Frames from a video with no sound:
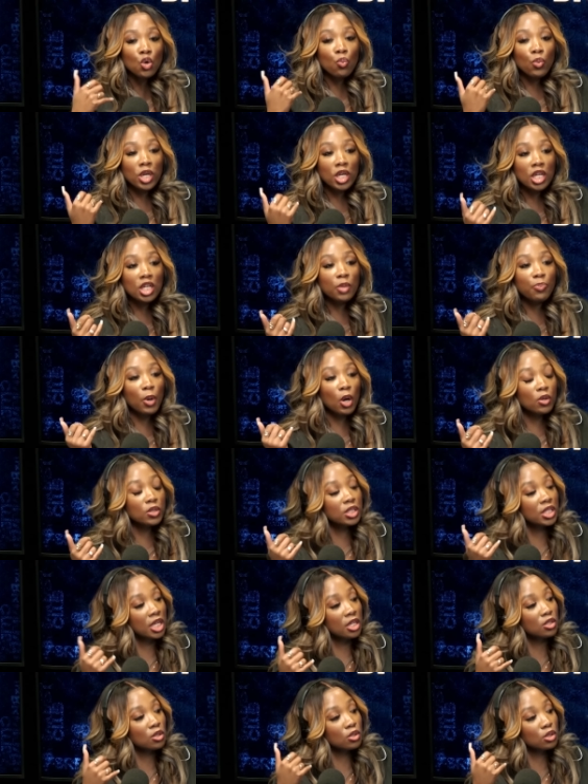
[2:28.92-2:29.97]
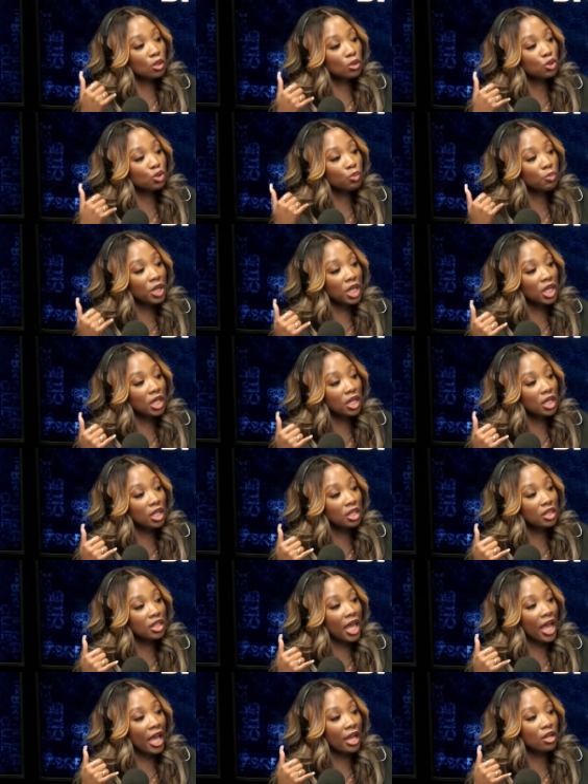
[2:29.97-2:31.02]
we need to post things on social media
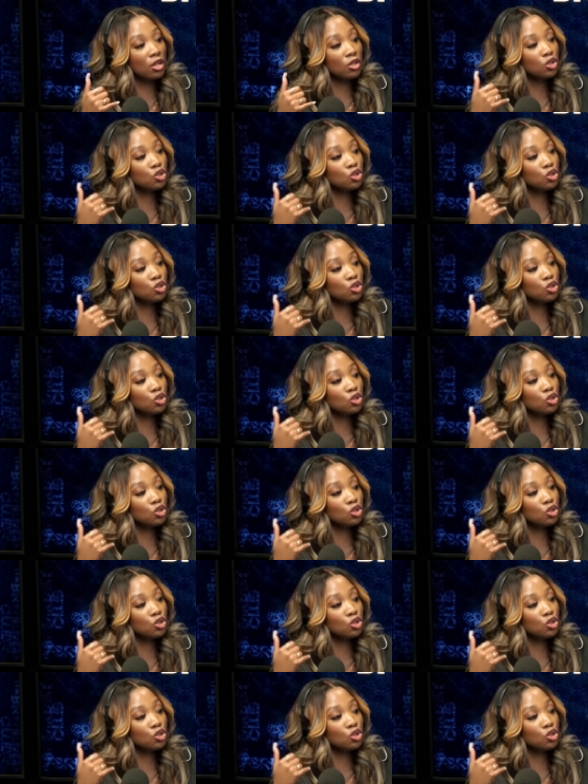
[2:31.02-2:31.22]
that